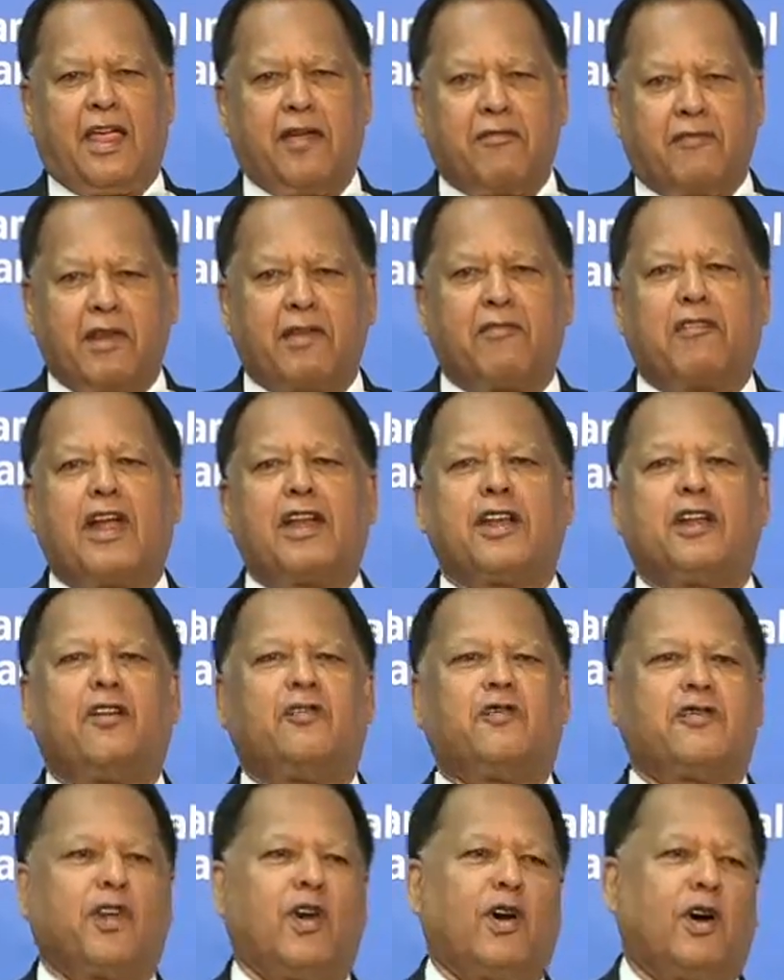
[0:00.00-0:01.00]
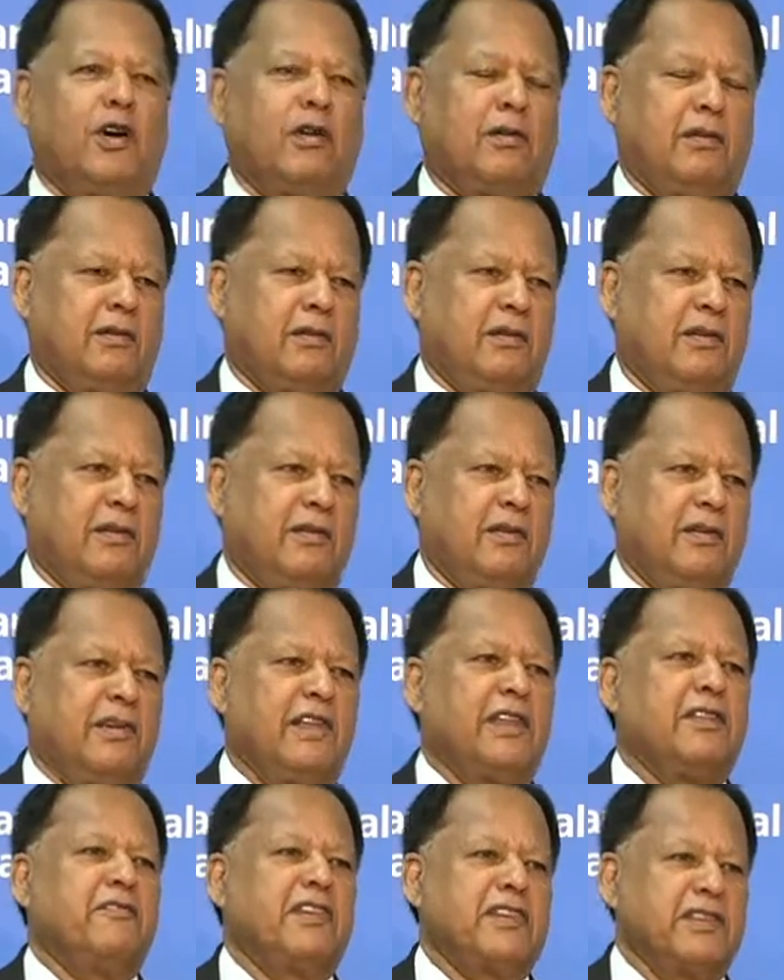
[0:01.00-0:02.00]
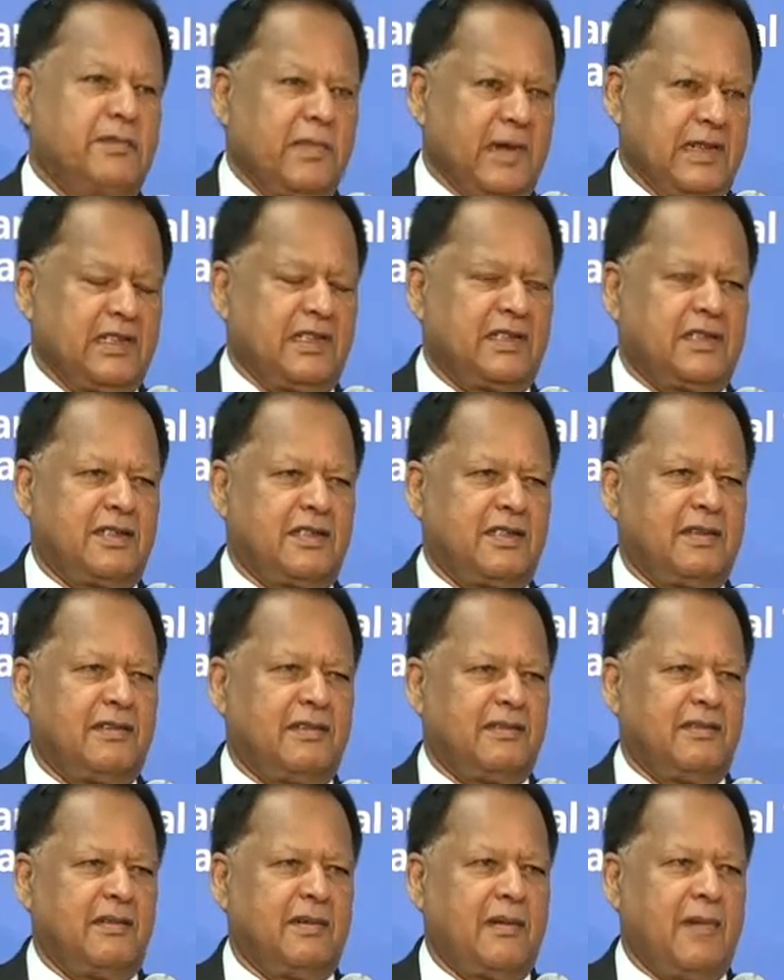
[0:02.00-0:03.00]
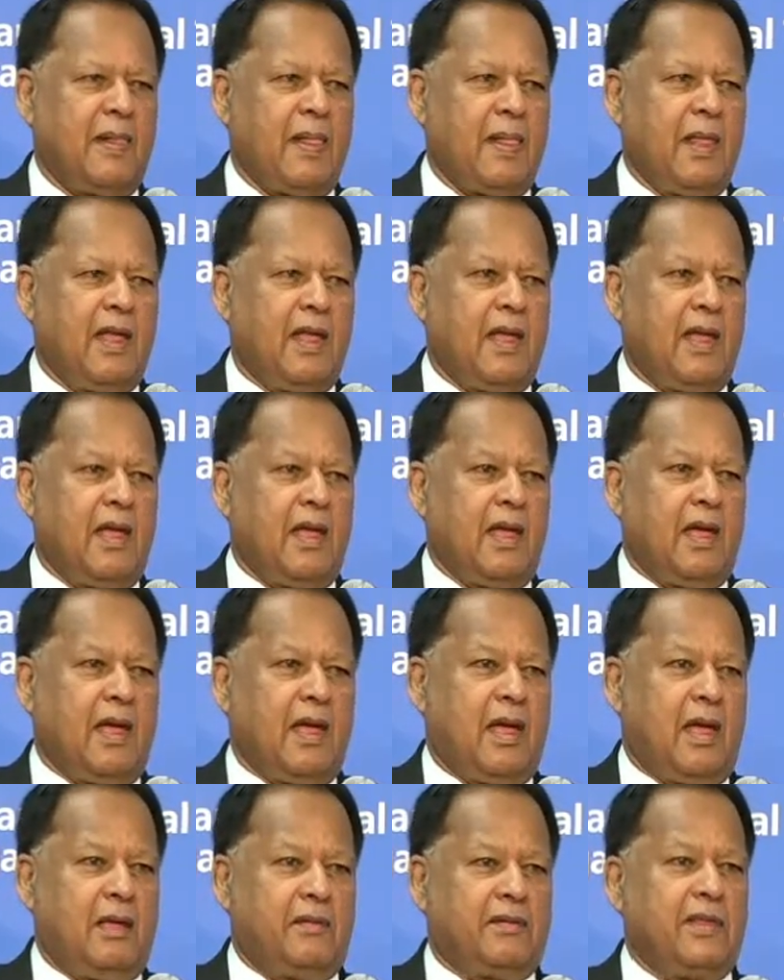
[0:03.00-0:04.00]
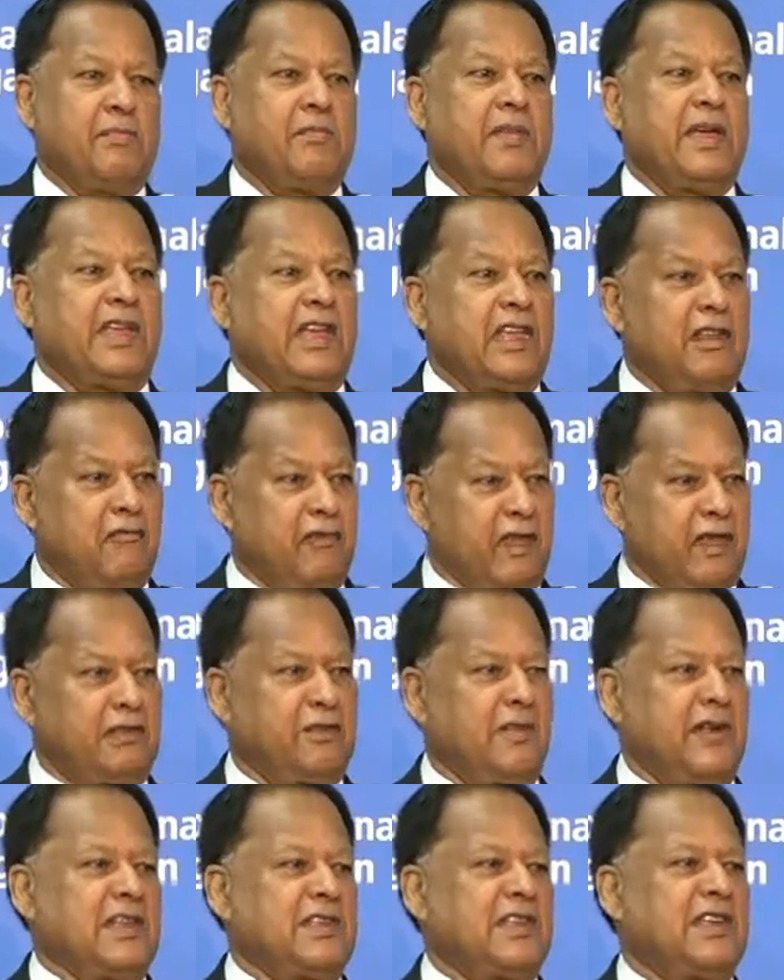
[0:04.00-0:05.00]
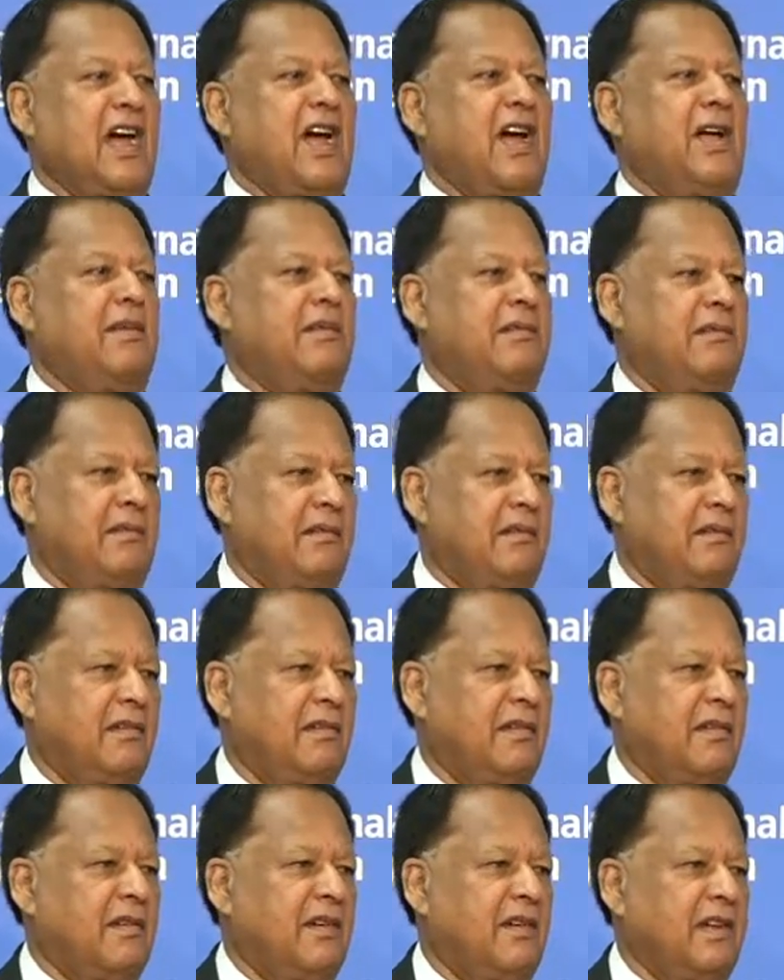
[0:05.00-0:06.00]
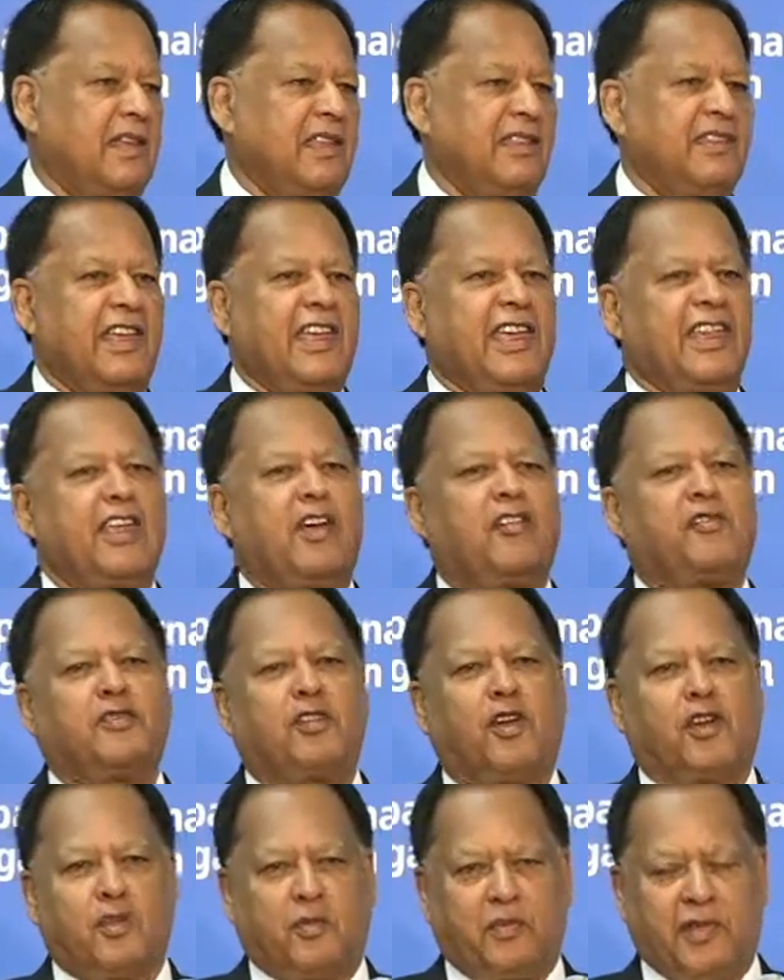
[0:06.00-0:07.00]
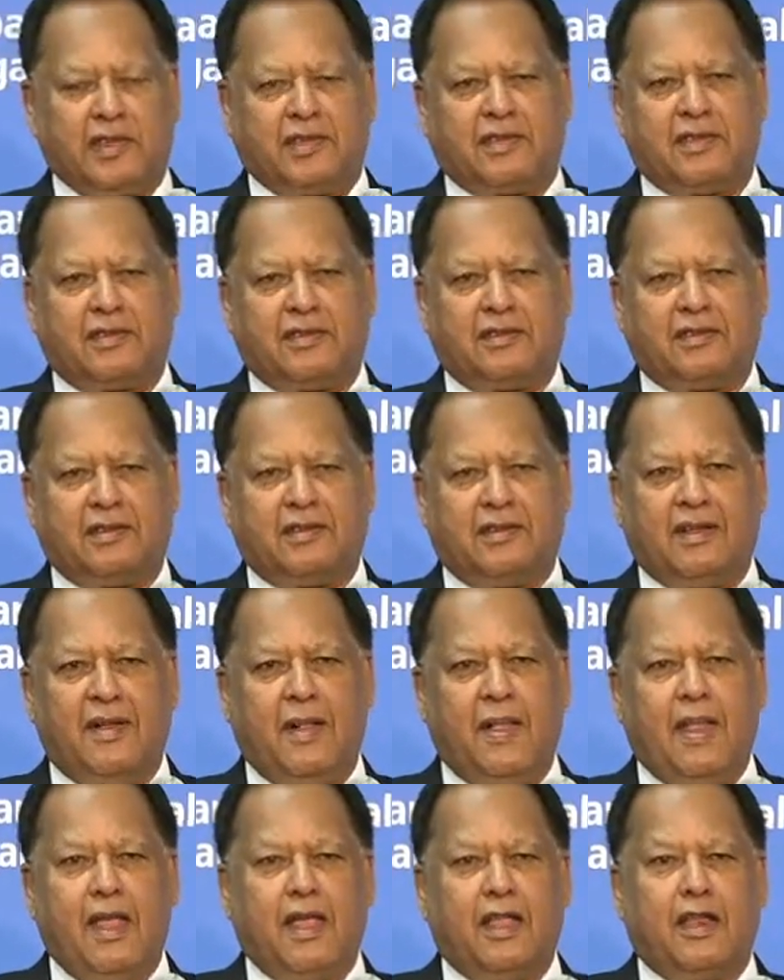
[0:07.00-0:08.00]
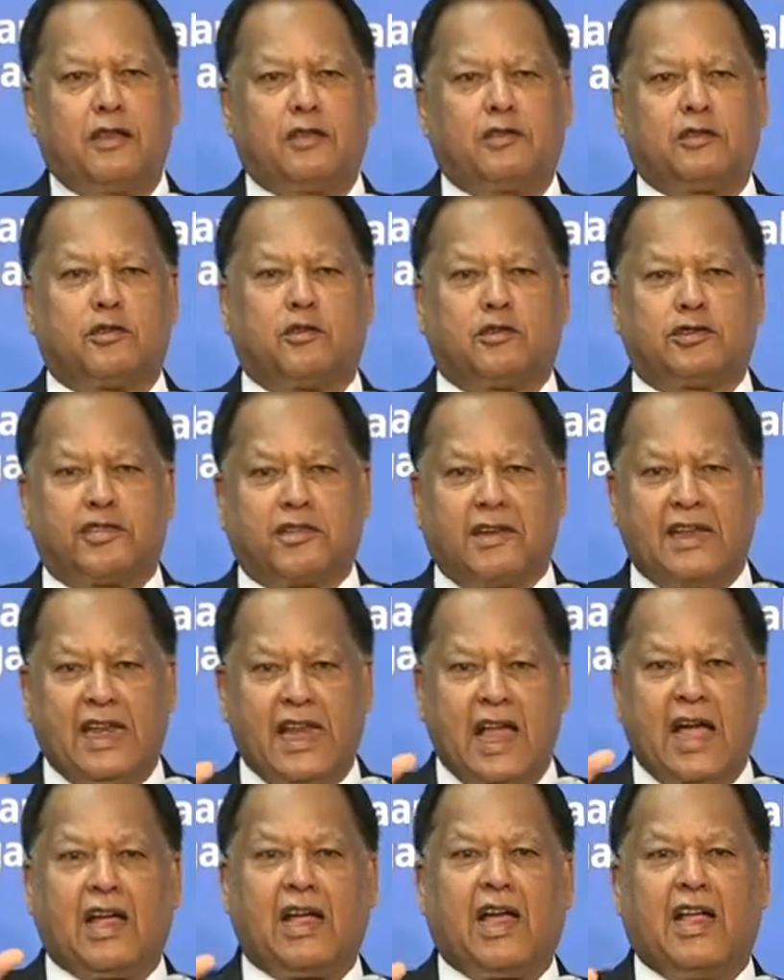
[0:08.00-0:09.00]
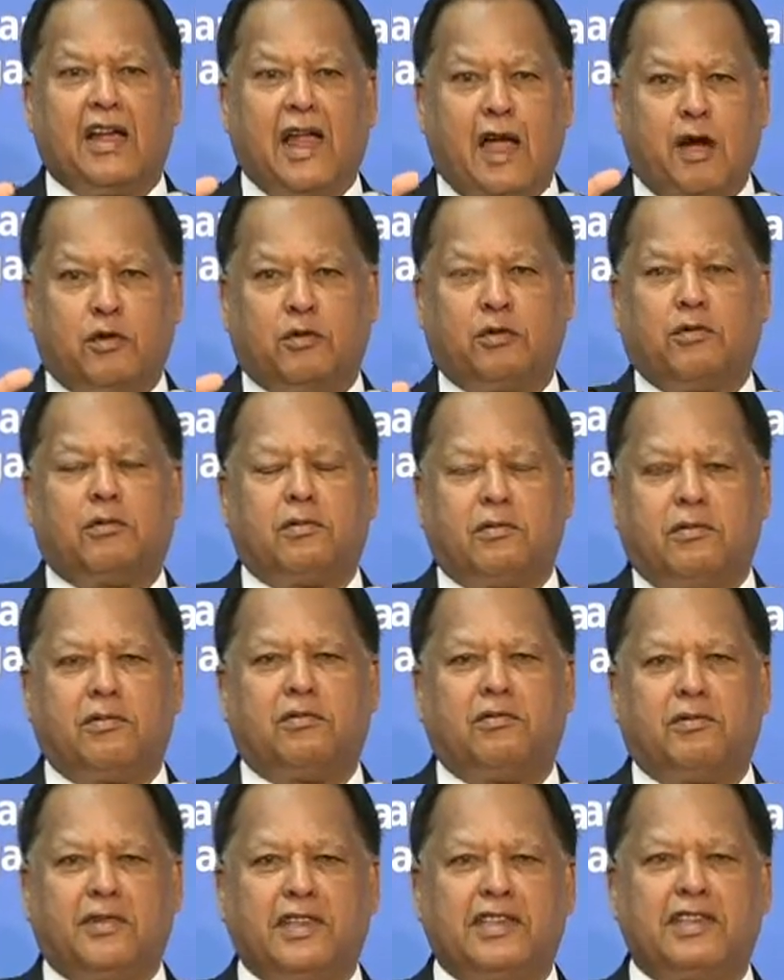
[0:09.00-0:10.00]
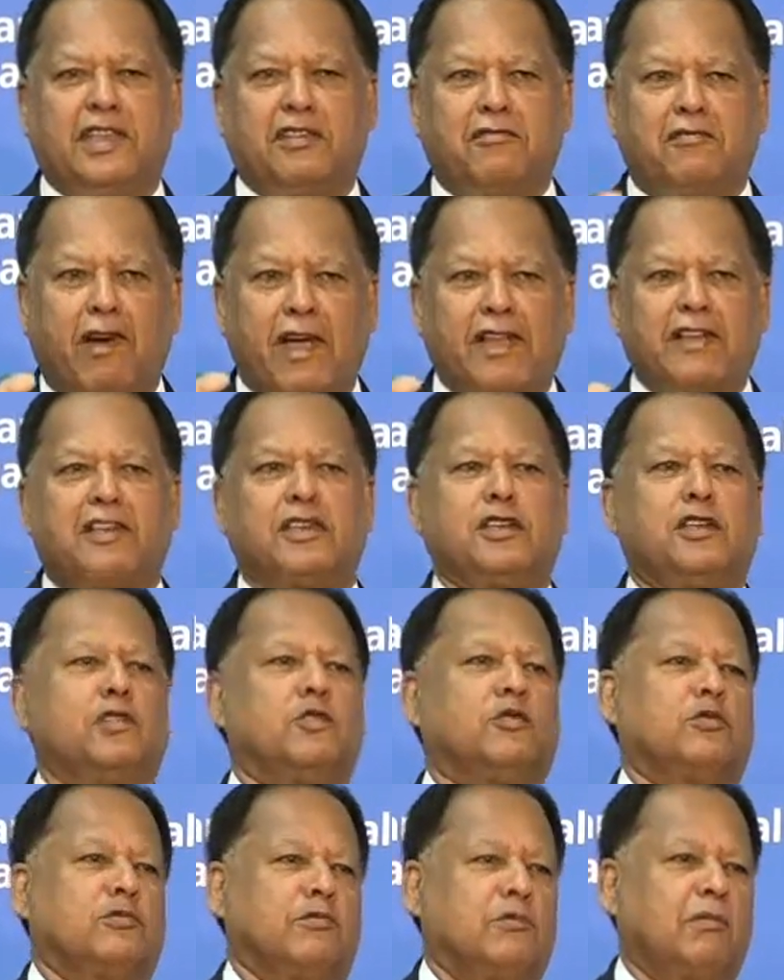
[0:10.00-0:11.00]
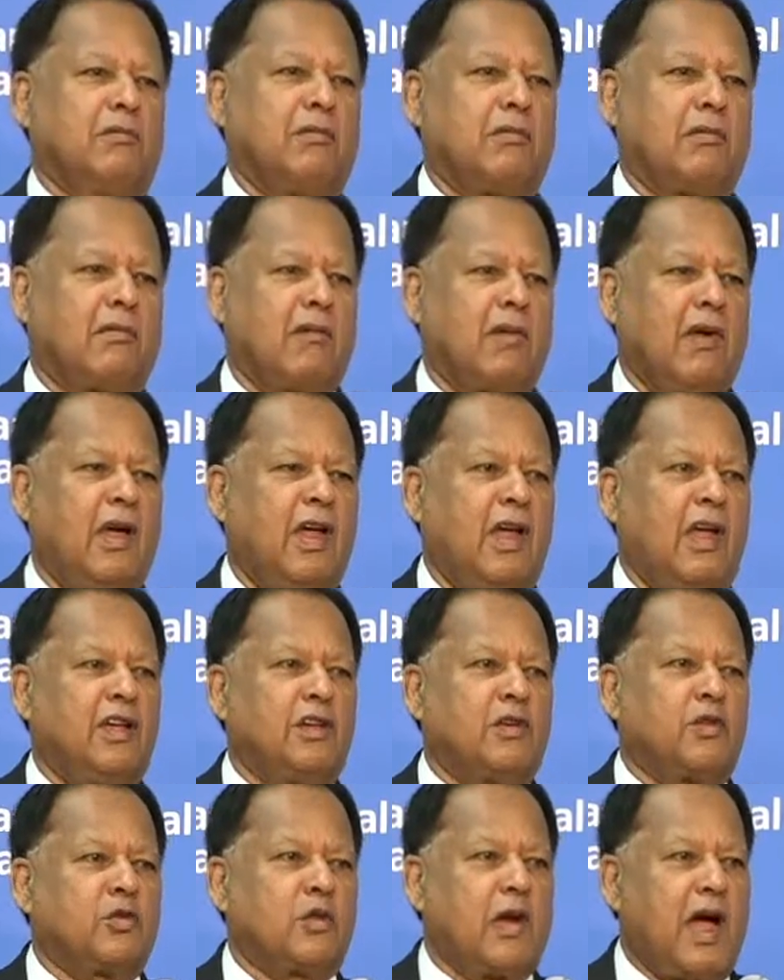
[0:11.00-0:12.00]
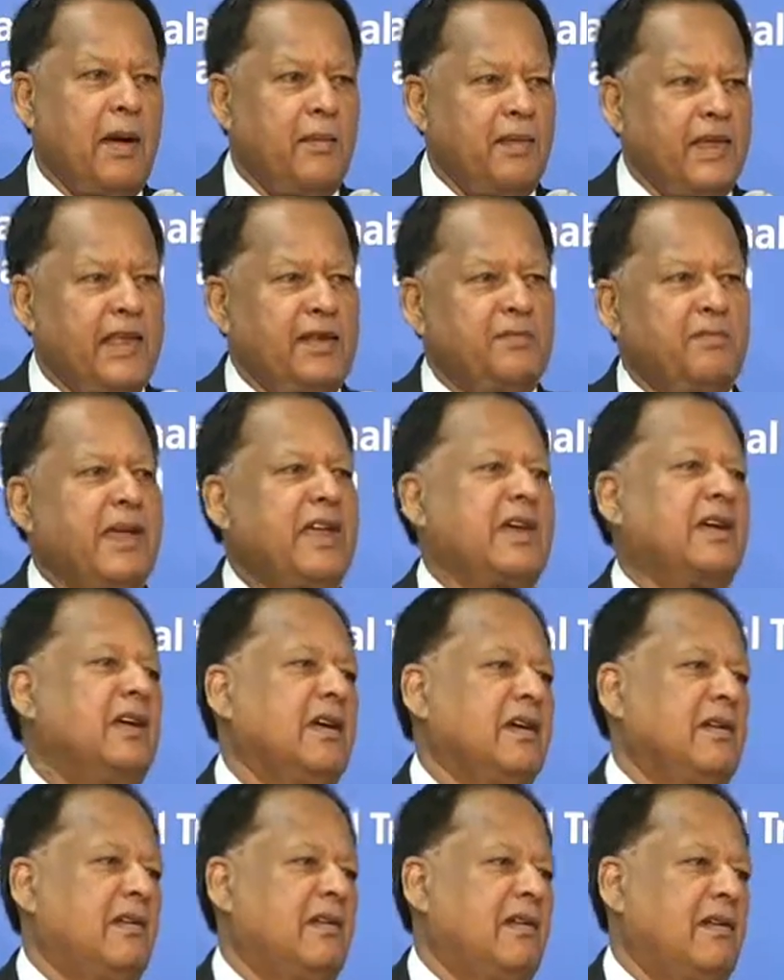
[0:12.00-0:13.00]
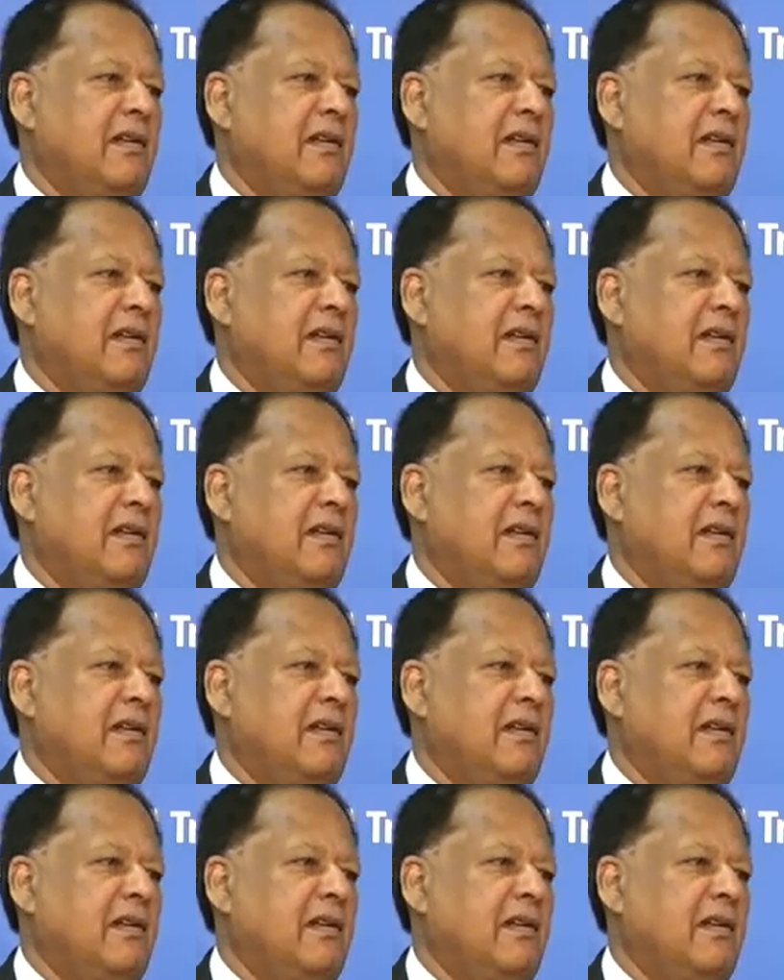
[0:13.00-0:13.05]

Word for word: Every one of your investments, the big investments are in the area of joint ventures. So Sri Lanka now is inviting you to come in big,